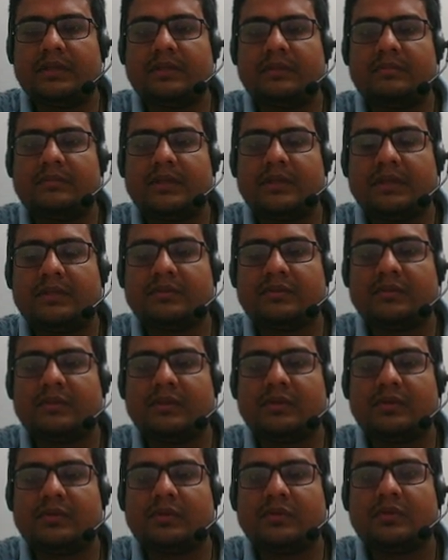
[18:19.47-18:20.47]
that is equal
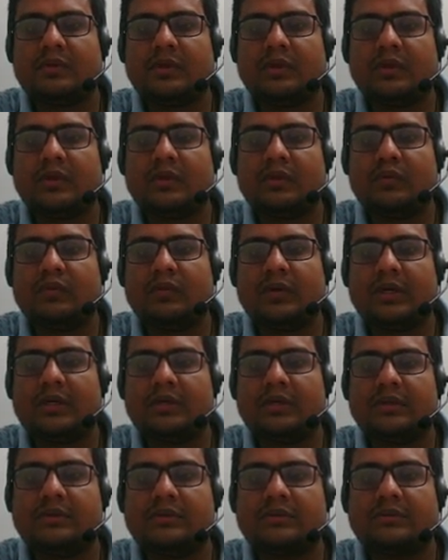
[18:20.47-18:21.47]
to
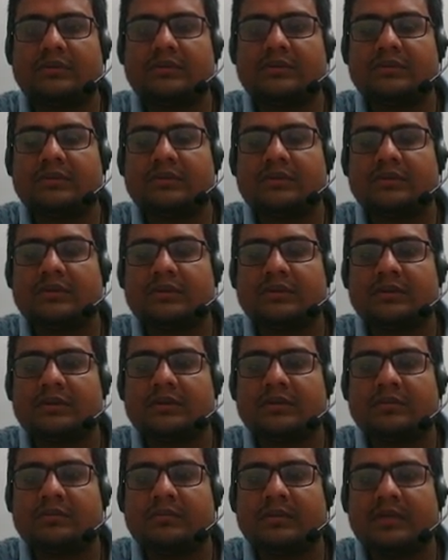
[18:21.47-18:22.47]
1
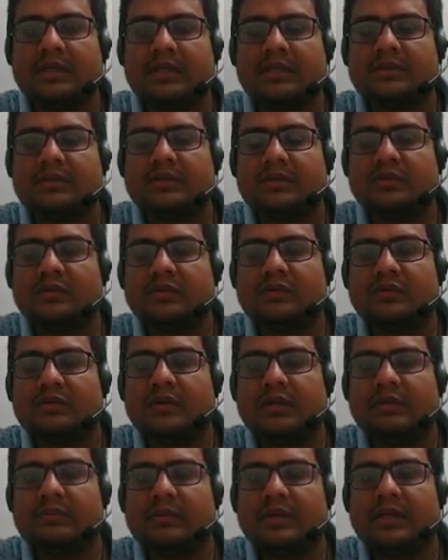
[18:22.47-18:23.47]
minus Q
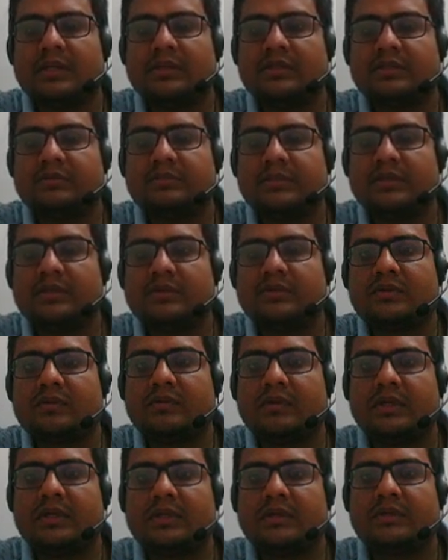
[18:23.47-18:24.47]
square minus P
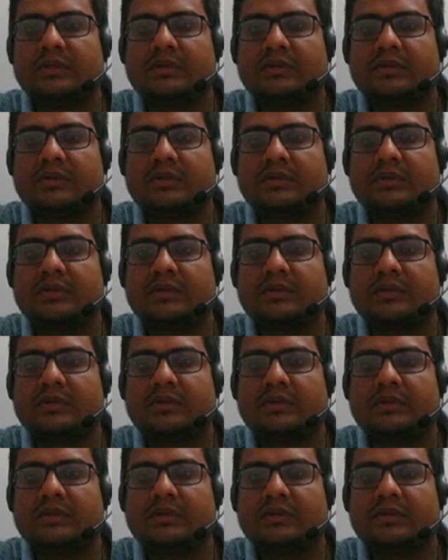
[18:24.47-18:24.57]
square